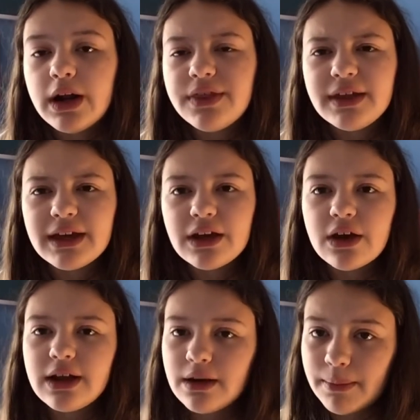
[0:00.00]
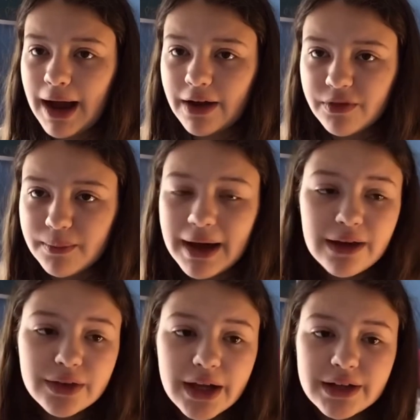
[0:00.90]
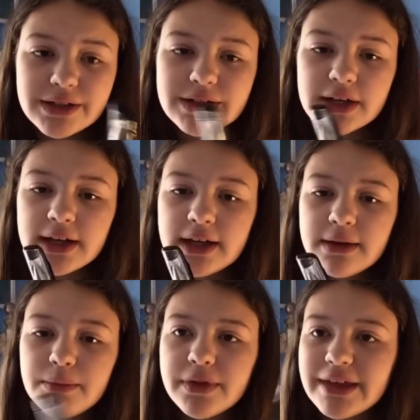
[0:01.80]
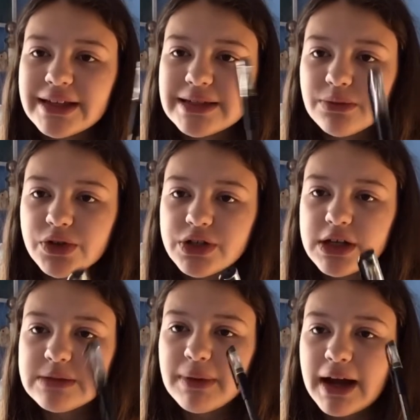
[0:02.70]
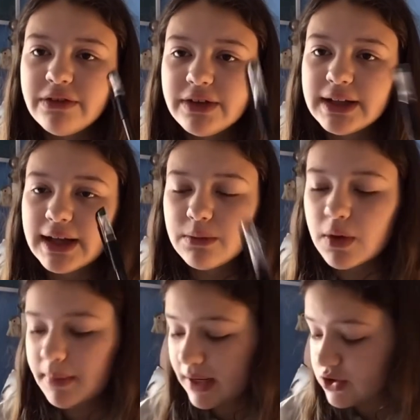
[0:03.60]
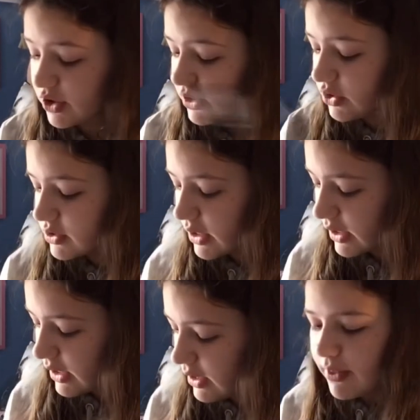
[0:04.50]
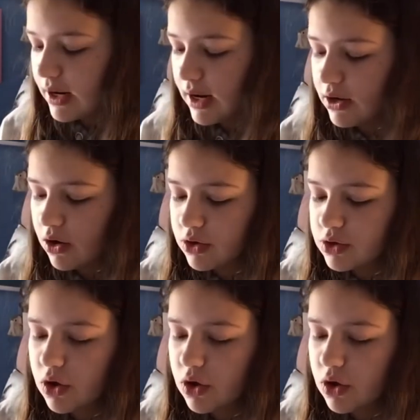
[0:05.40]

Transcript: I think I got it in a pack from Poundland, but this smudges, but I really like what my handwriting looks like in it. Then I also